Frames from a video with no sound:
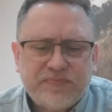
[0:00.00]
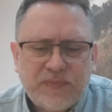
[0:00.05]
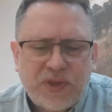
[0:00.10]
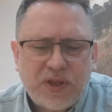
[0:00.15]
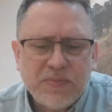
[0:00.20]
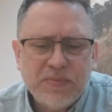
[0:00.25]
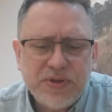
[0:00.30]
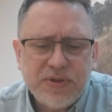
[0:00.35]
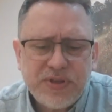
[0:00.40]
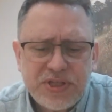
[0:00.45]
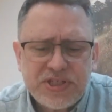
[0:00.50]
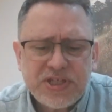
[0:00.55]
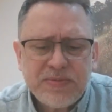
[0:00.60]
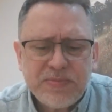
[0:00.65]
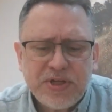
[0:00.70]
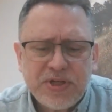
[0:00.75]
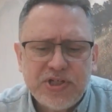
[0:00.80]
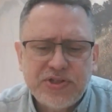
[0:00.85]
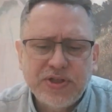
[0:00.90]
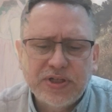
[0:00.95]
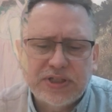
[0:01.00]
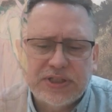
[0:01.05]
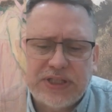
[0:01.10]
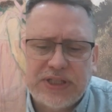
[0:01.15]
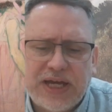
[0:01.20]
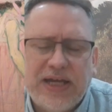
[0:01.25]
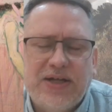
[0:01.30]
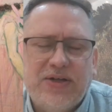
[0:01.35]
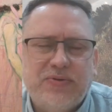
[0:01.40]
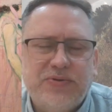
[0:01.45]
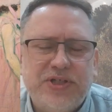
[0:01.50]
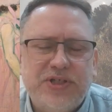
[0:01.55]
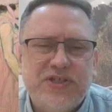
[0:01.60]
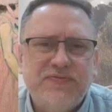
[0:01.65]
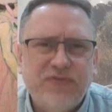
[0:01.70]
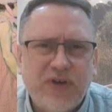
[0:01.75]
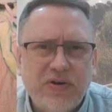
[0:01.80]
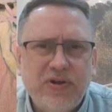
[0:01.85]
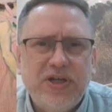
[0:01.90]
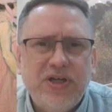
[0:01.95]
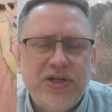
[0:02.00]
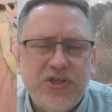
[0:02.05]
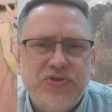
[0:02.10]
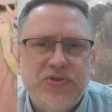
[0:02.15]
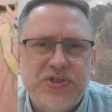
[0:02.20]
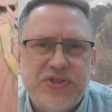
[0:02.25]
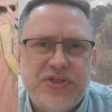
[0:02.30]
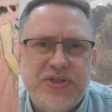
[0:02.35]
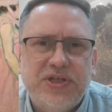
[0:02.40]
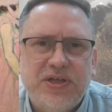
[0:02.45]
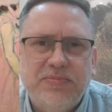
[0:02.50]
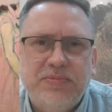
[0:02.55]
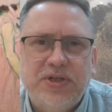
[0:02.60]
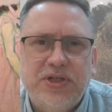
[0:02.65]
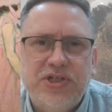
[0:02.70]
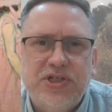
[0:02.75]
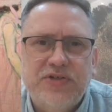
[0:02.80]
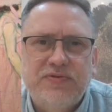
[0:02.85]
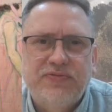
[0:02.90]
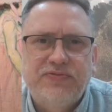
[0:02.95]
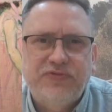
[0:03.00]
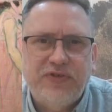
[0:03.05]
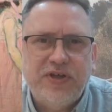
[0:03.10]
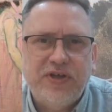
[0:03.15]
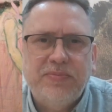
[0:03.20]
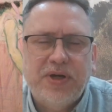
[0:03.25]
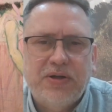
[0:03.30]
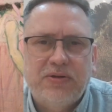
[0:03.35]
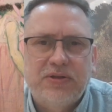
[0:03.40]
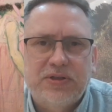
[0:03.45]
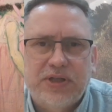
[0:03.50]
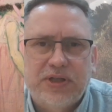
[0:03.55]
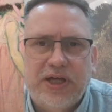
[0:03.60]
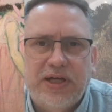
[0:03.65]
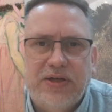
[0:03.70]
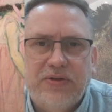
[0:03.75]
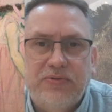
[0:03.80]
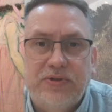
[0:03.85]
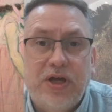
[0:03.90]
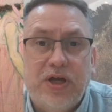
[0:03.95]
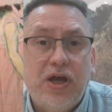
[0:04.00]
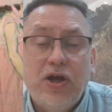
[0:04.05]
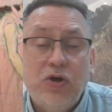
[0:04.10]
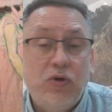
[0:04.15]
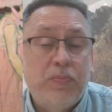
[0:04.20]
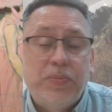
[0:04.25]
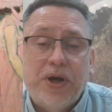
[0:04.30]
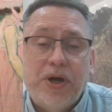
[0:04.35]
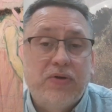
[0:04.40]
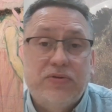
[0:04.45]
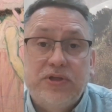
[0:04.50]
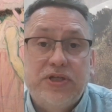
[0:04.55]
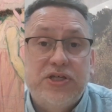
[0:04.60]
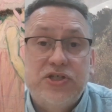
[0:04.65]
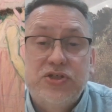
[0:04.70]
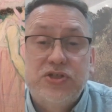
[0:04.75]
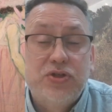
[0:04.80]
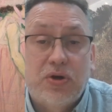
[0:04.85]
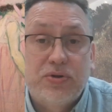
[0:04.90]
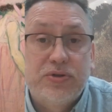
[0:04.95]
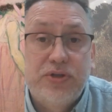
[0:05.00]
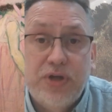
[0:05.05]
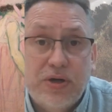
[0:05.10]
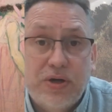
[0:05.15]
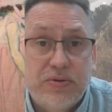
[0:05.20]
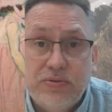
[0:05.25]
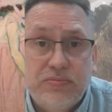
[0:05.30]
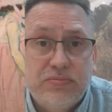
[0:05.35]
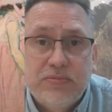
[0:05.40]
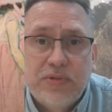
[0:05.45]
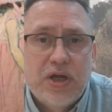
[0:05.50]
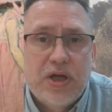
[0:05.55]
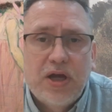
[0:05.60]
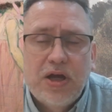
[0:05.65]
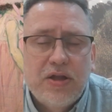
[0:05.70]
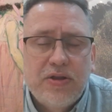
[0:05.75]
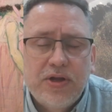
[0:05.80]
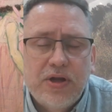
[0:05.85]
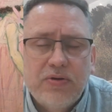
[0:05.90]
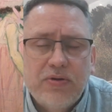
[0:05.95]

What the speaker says: But this image, the clown, is a very interesting image of a female clown who apparently is not known. They don't